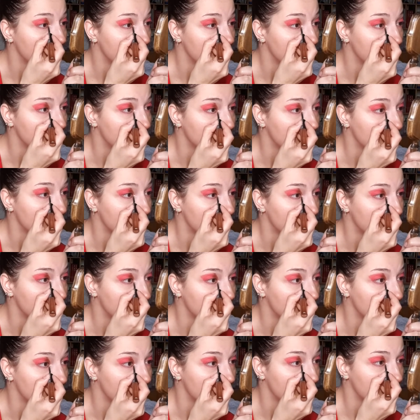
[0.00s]
in a
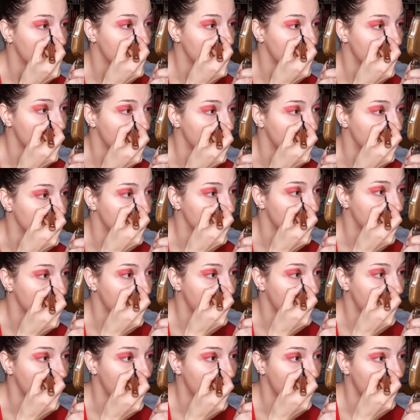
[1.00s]
corner line
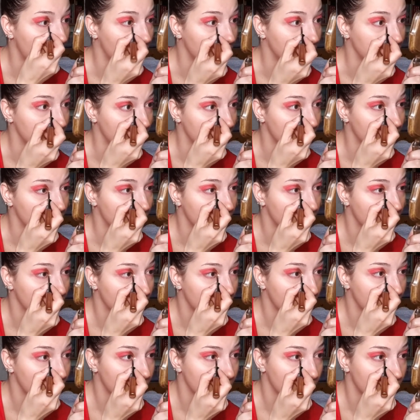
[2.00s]
like
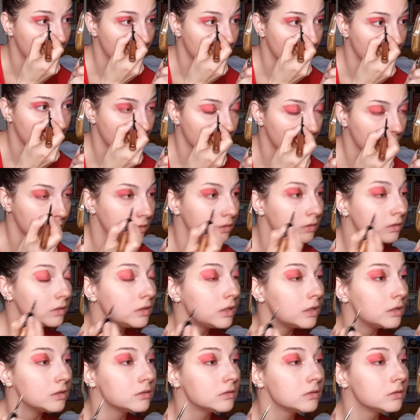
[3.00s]

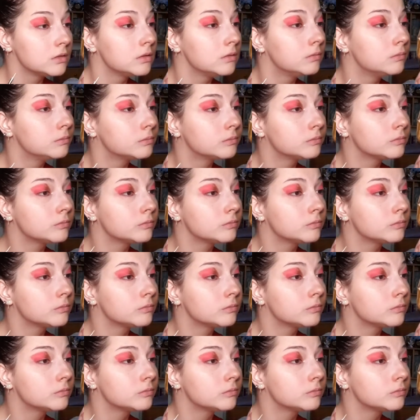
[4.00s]
this.